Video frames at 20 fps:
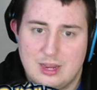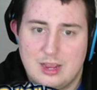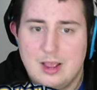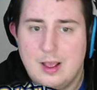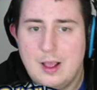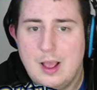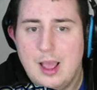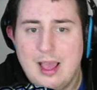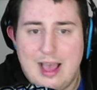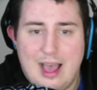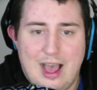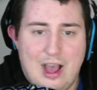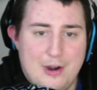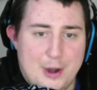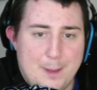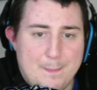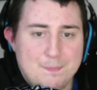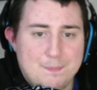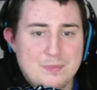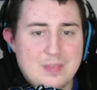I don't
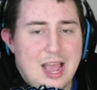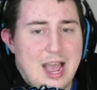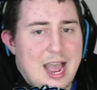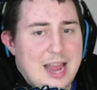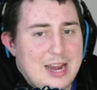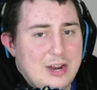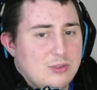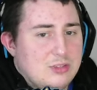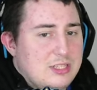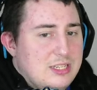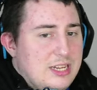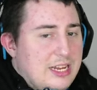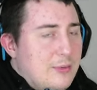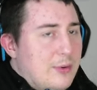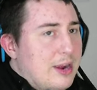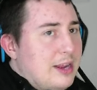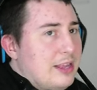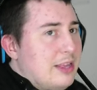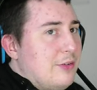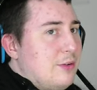know. I don't see why
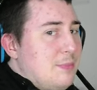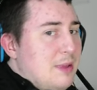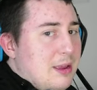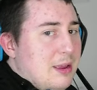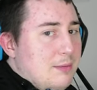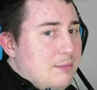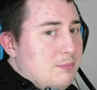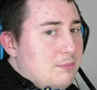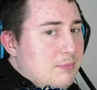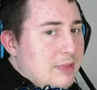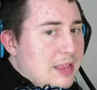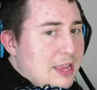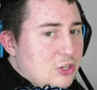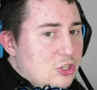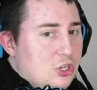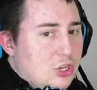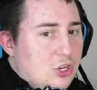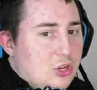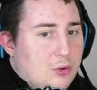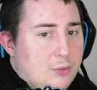that would be an
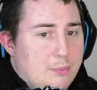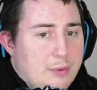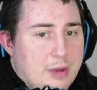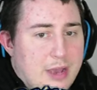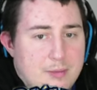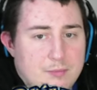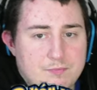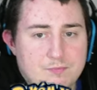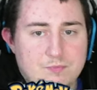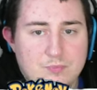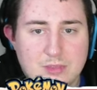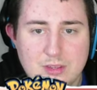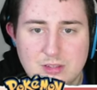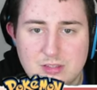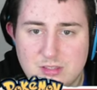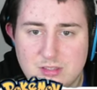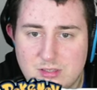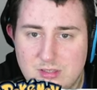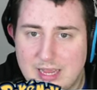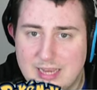issue, but
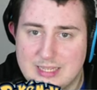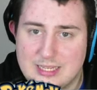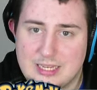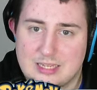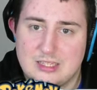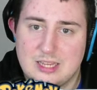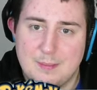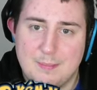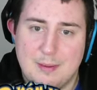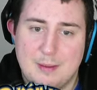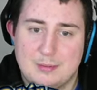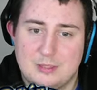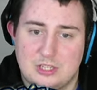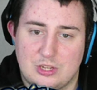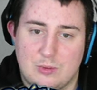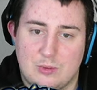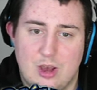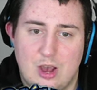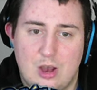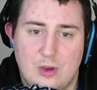things that some people do.
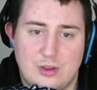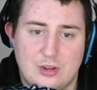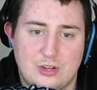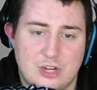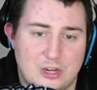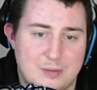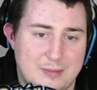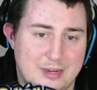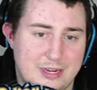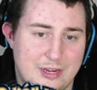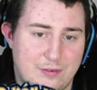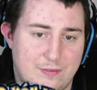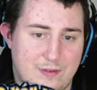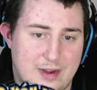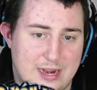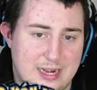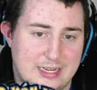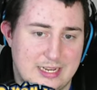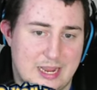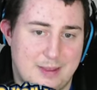Oh, you turned me into a fighting type.